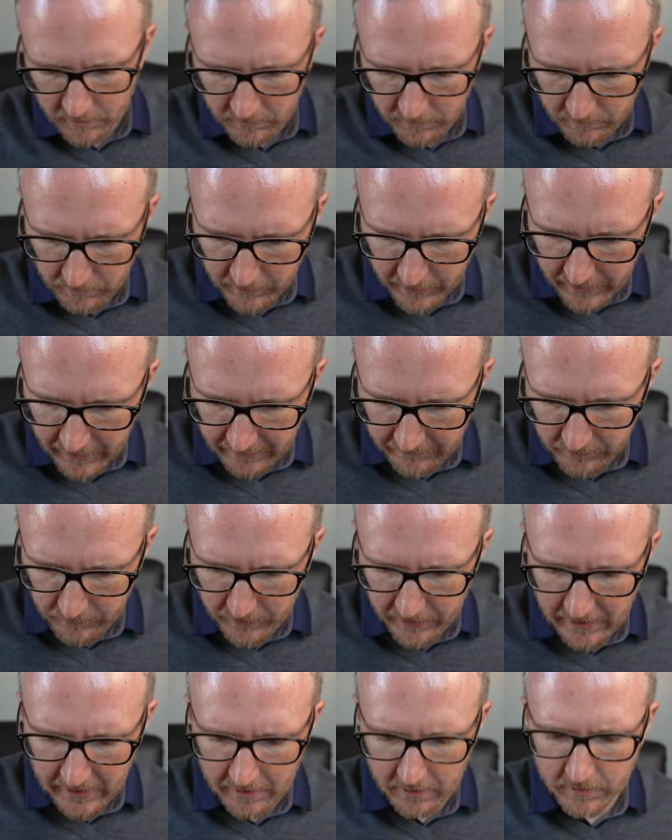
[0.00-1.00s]

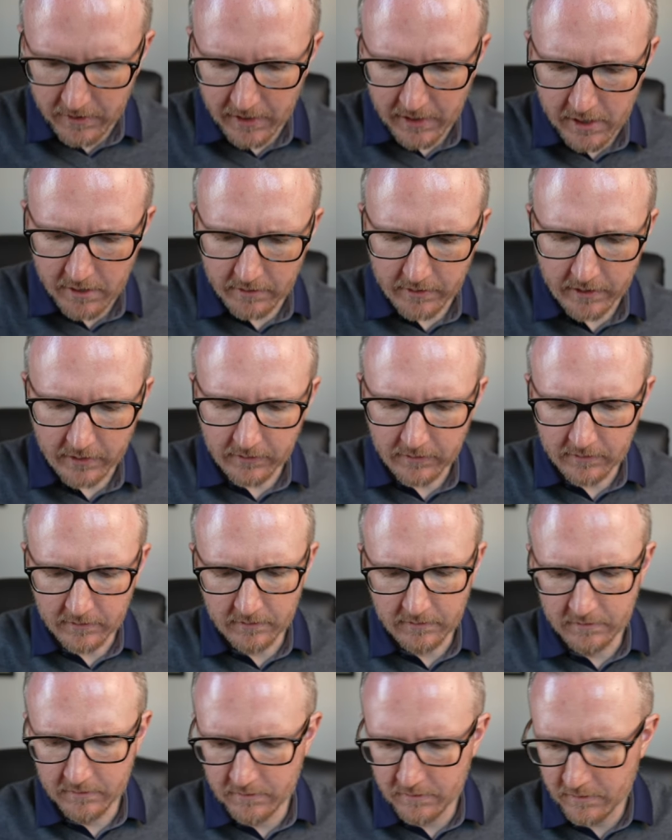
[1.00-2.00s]
Here it is.
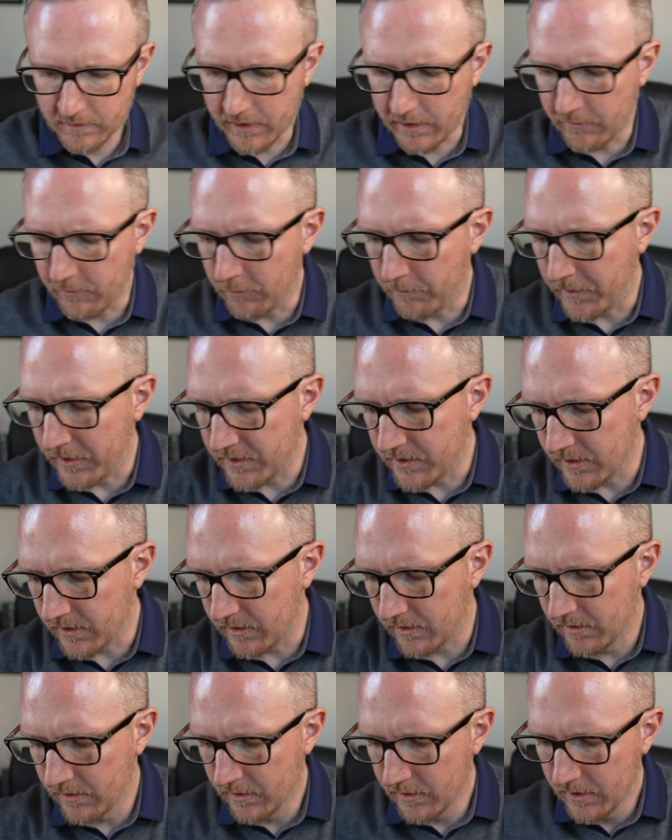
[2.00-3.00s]
Got a bunch
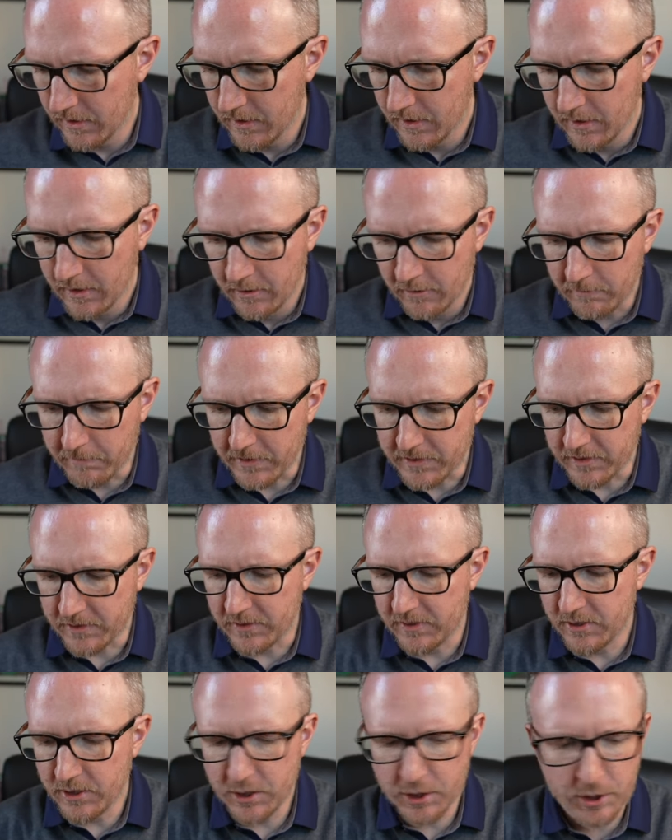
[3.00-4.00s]
of
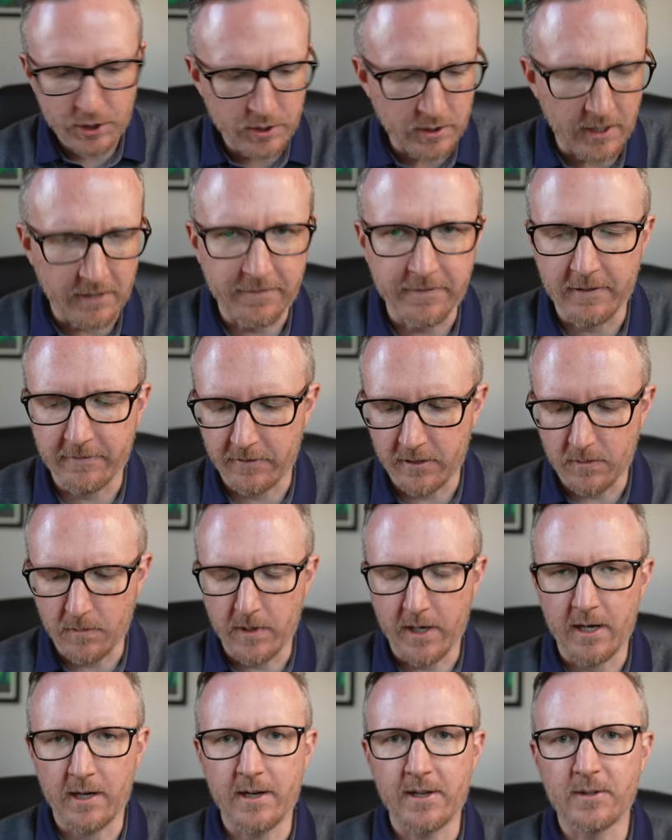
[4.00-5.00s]
stuff
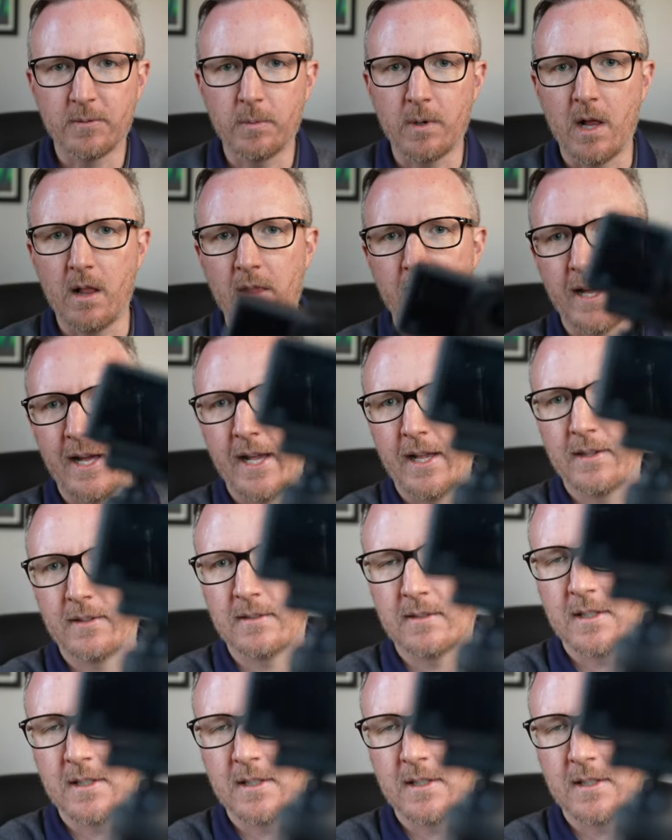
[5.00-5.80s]
everywhere, as well as